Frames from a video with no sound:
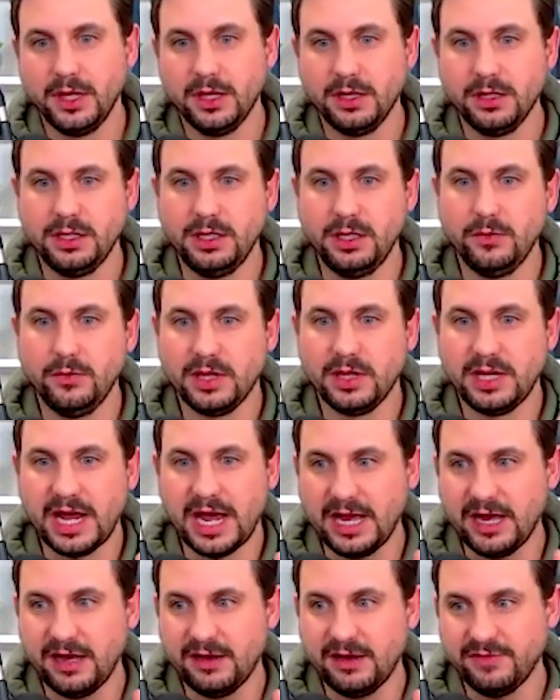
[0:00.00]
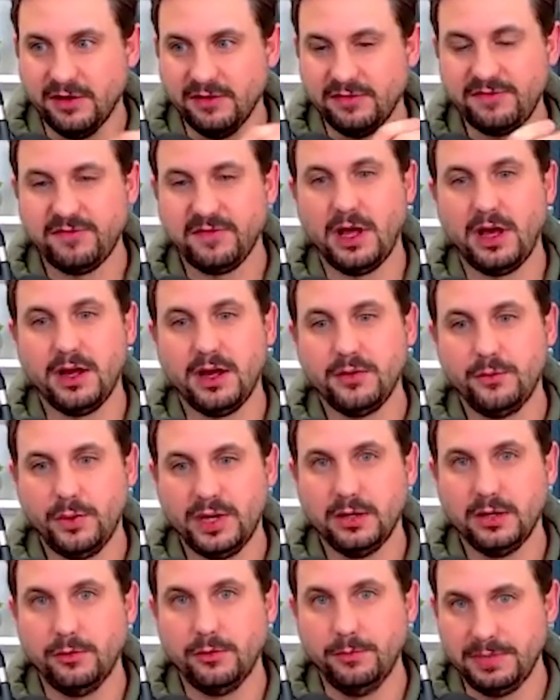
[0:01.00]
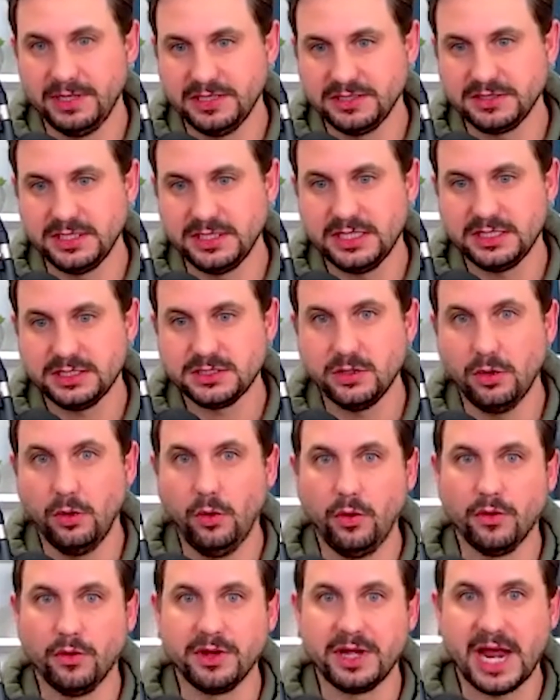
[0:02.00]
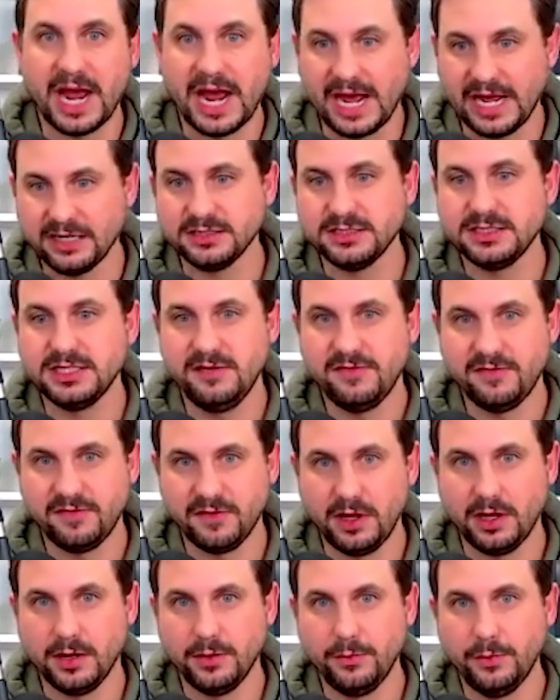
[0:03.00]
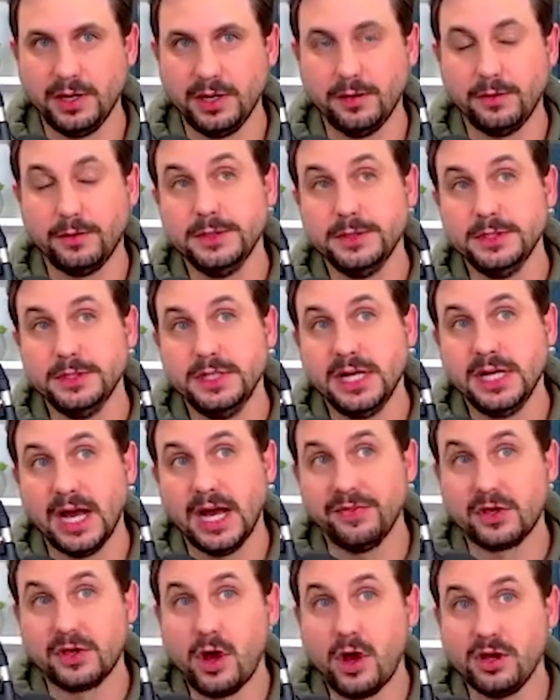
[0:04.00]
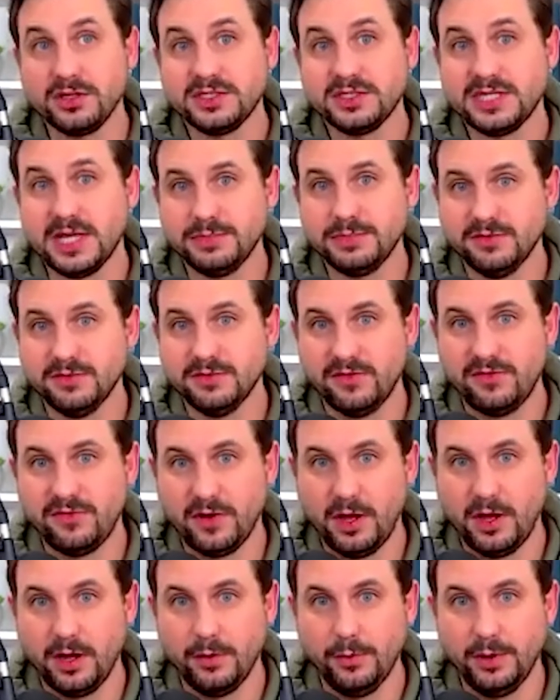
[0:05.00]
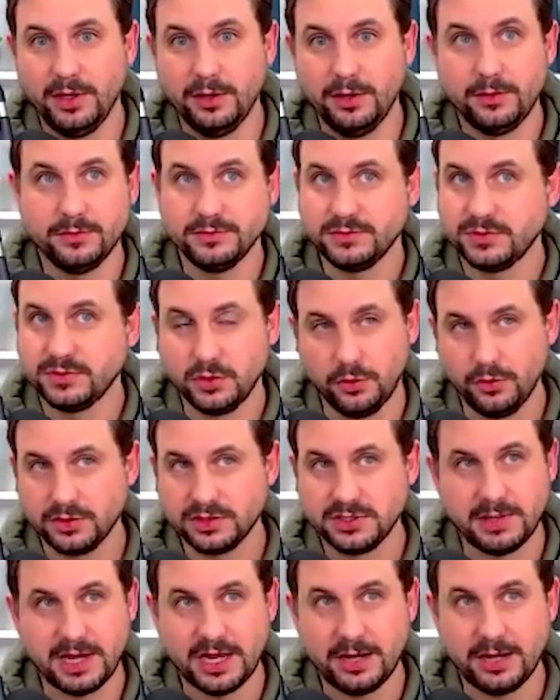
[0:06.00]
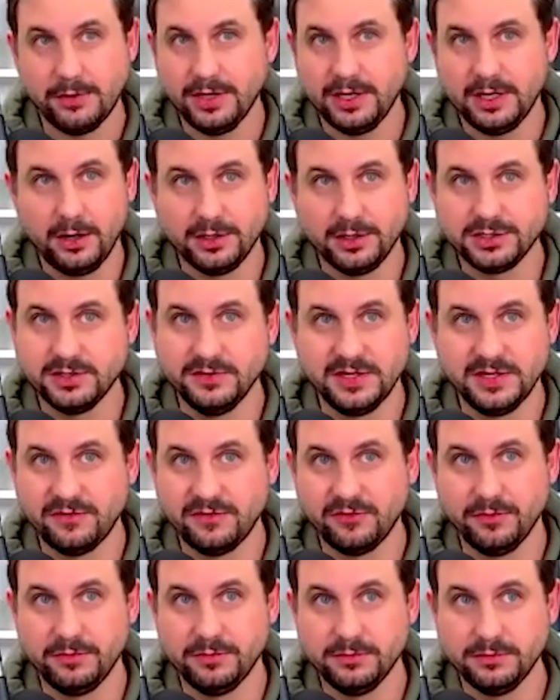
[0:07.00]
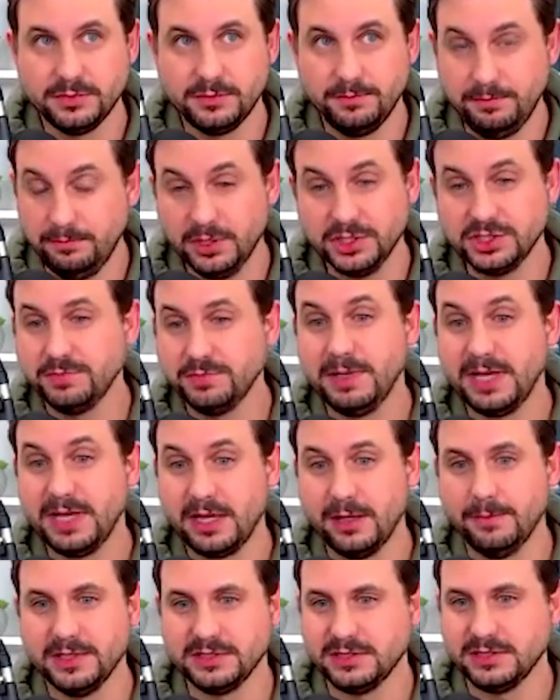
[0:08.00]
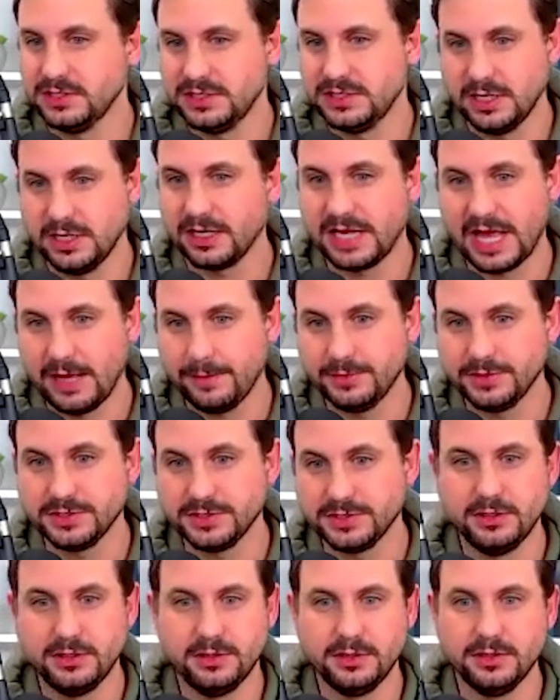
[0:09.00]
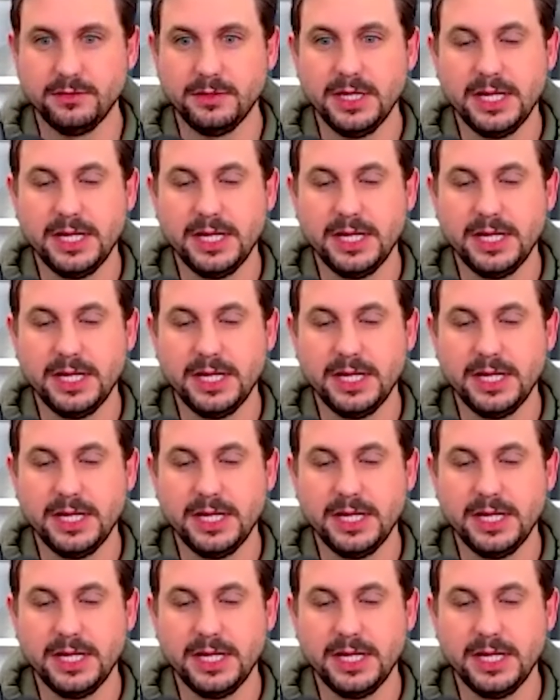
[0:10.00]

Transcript: You can have a flywheel business or an anti-flywheel. And the concept of a flywheel is talked about in lots of different, much bigger businesses like Amazon.